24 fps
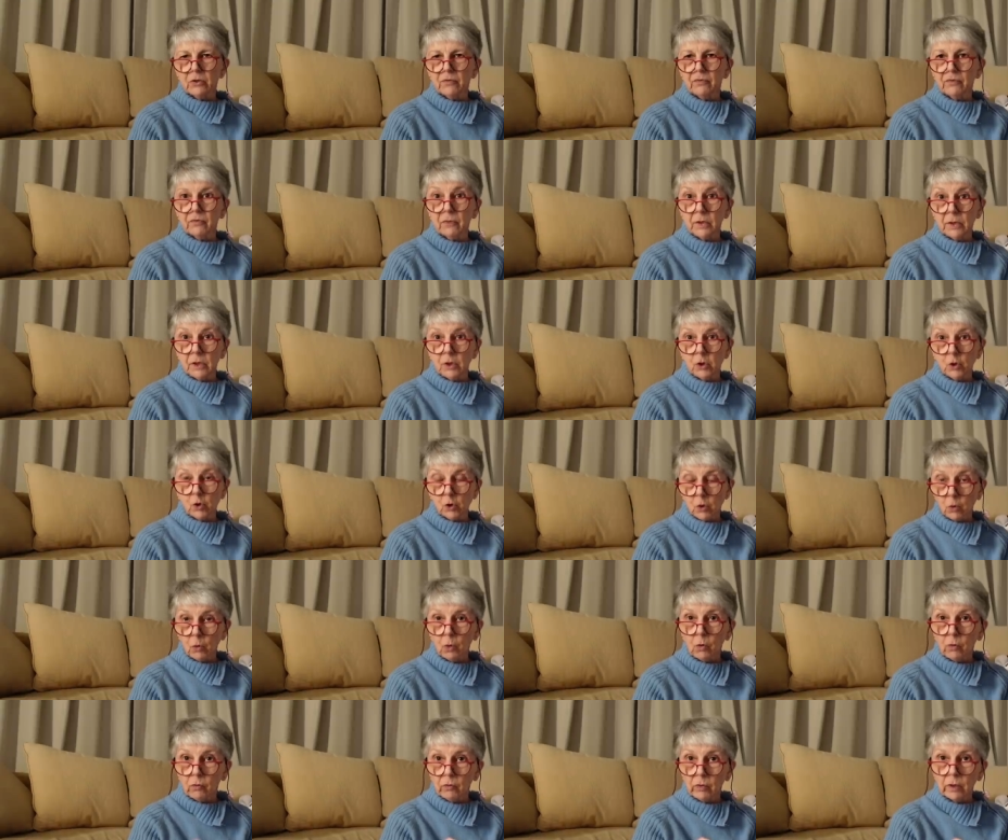of the
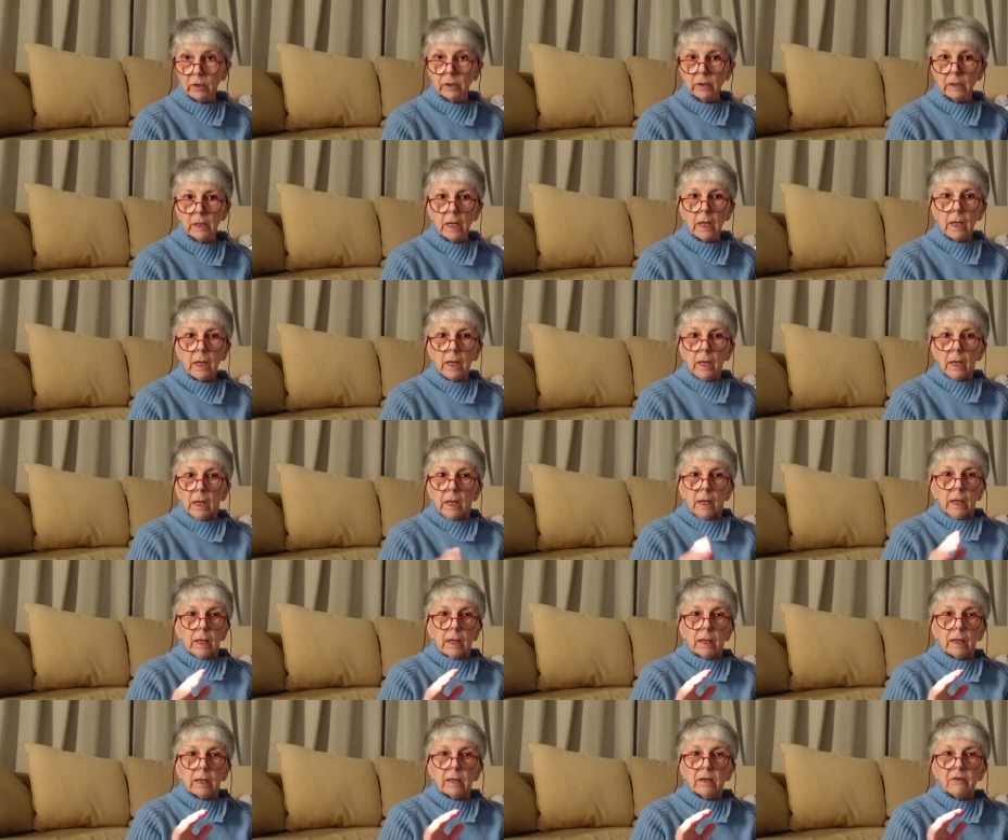genre.
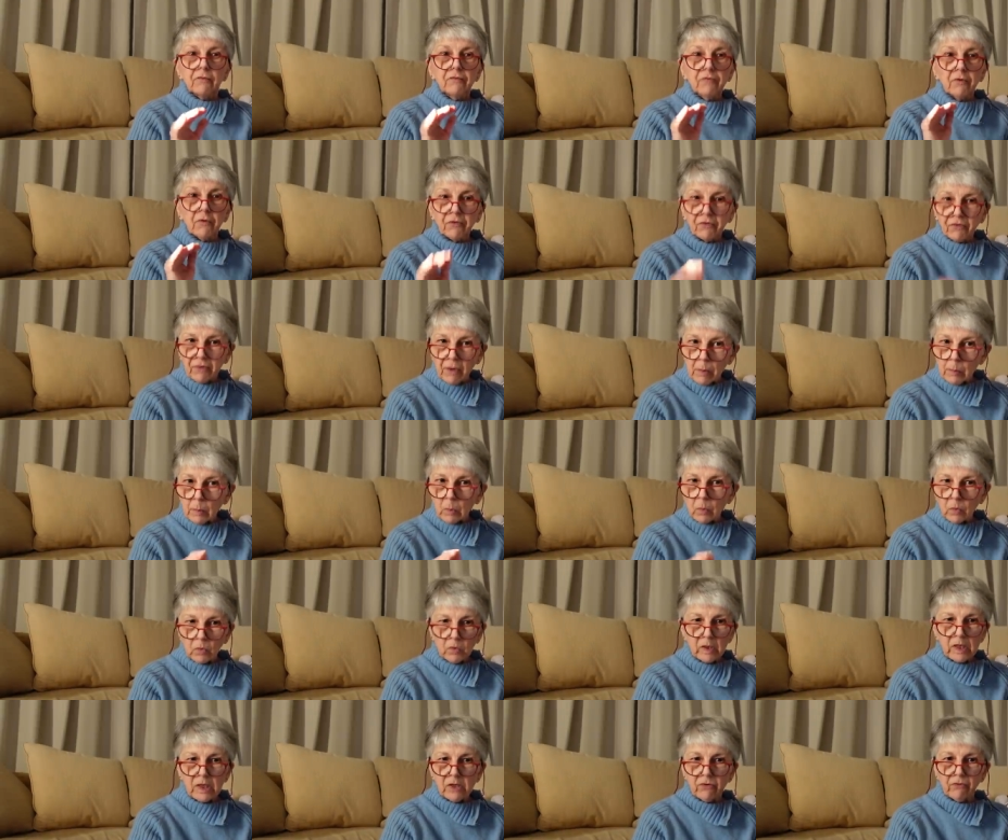For some
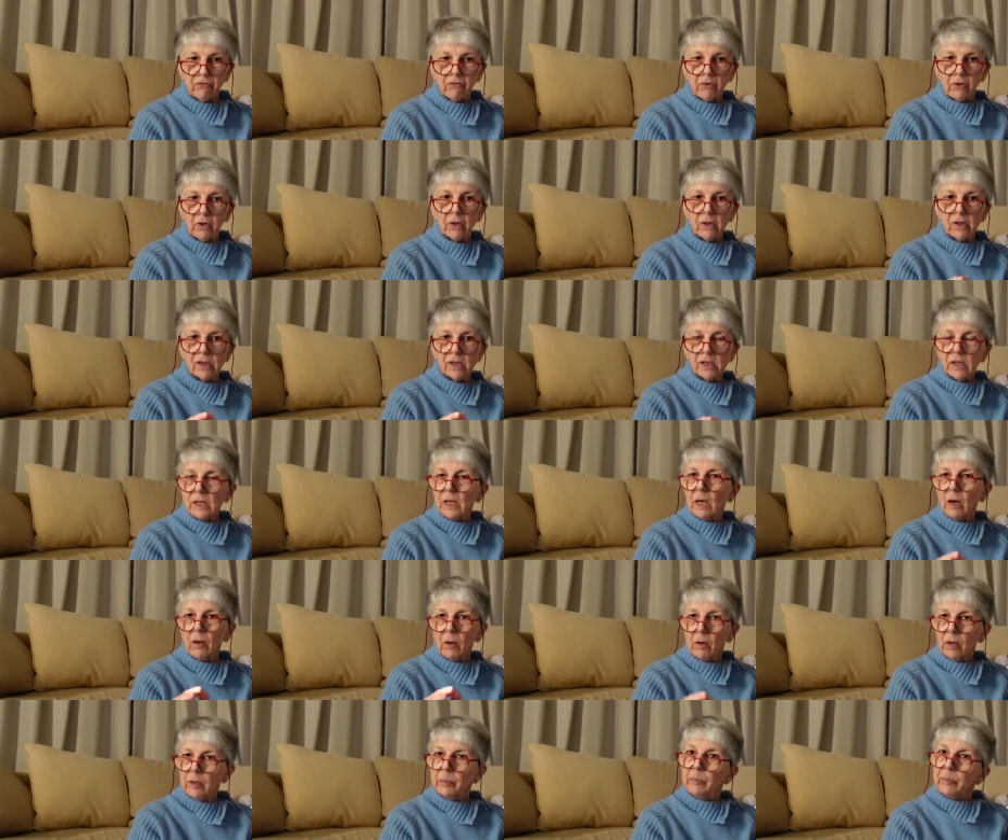reason, the
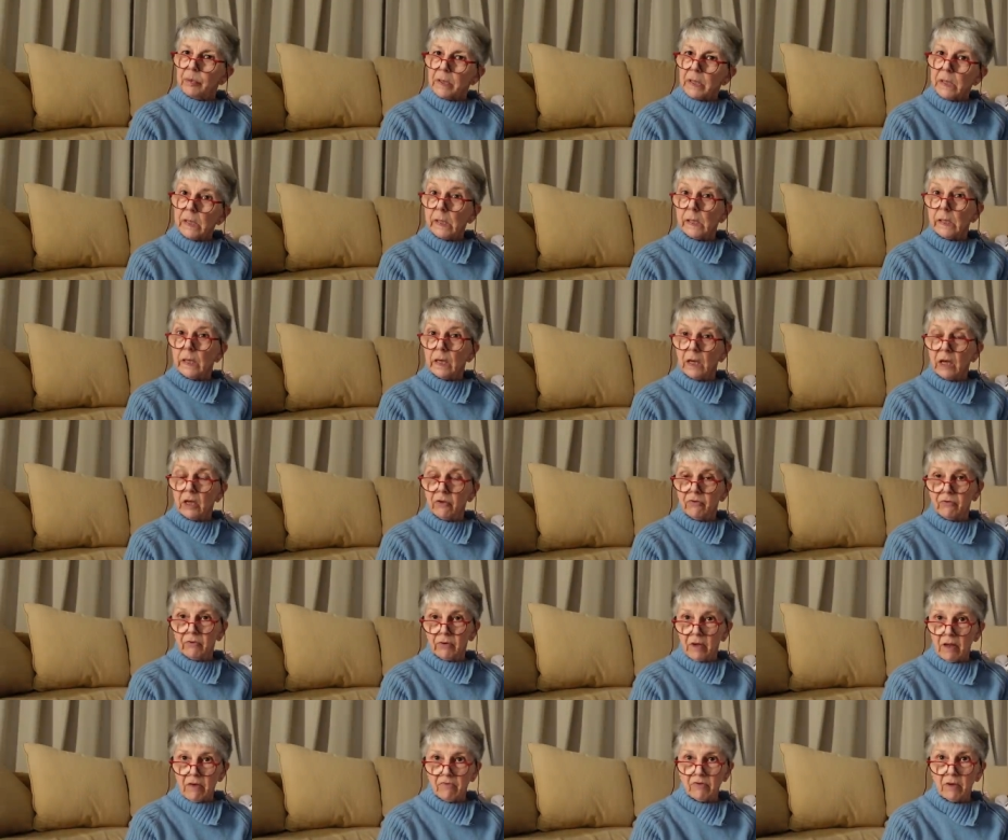IP has
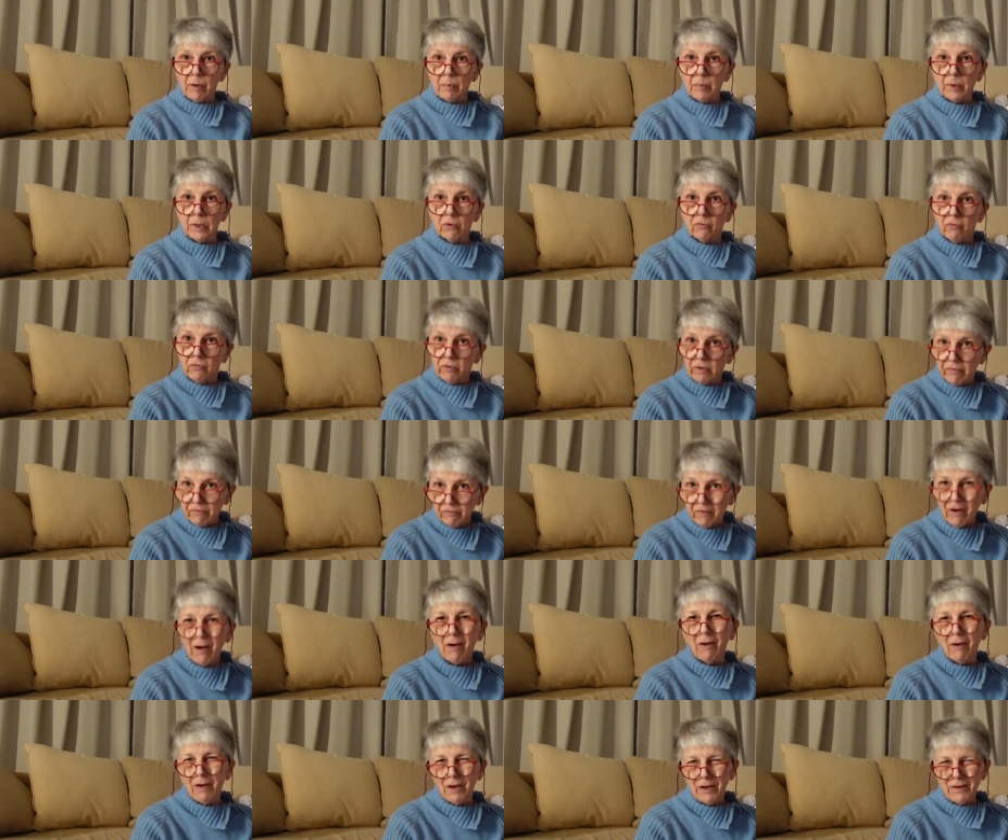never been
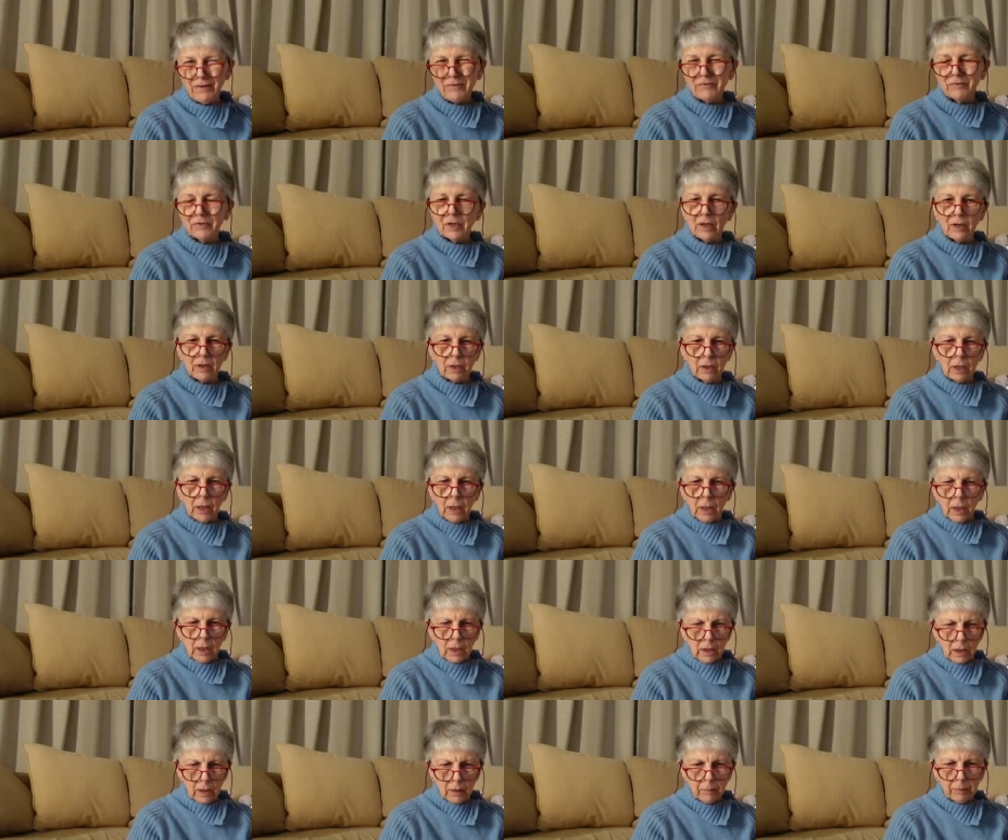revived, and
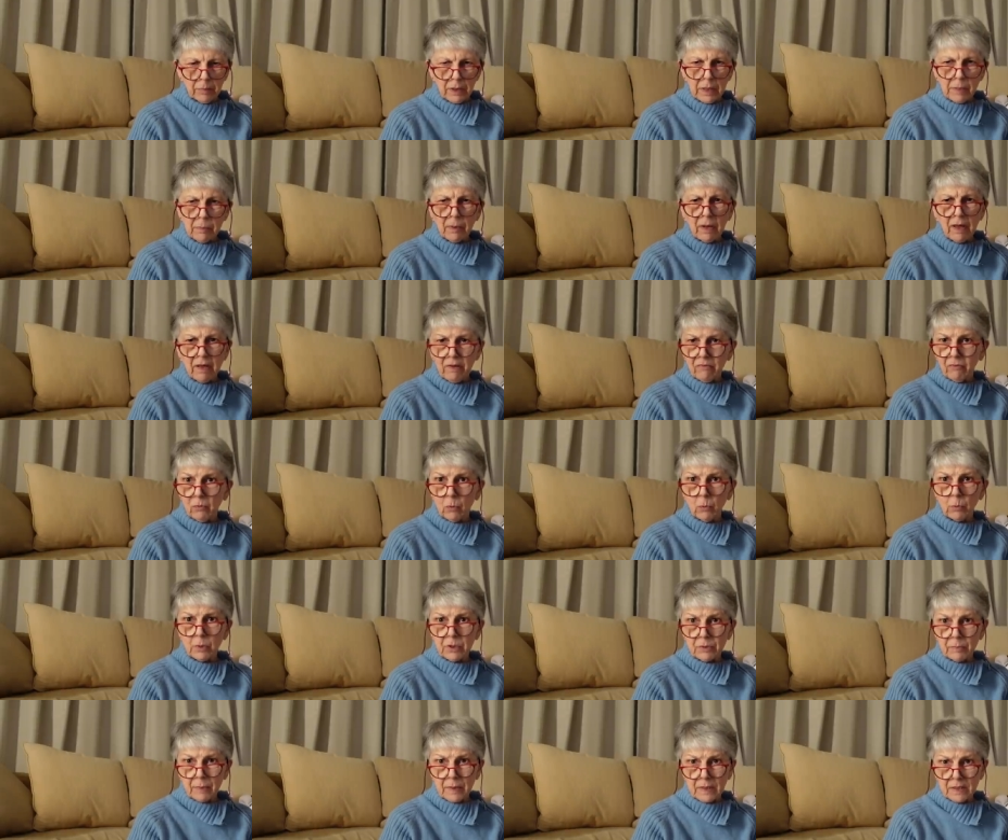people have
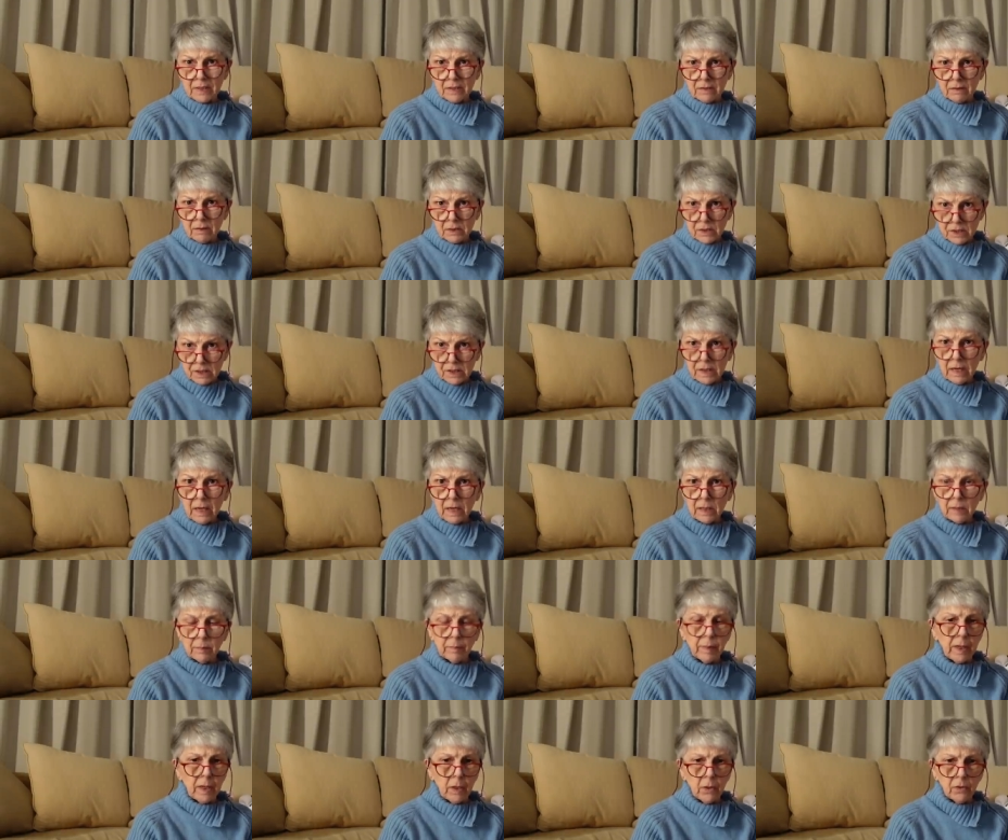always been sad
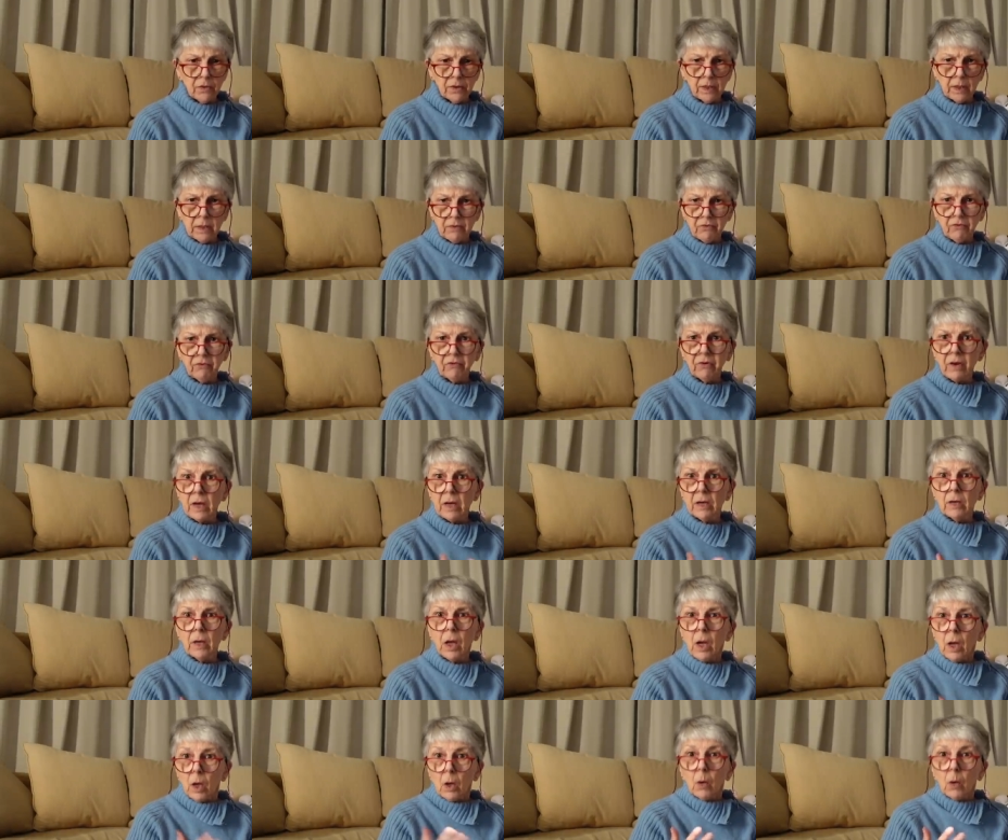about that and said,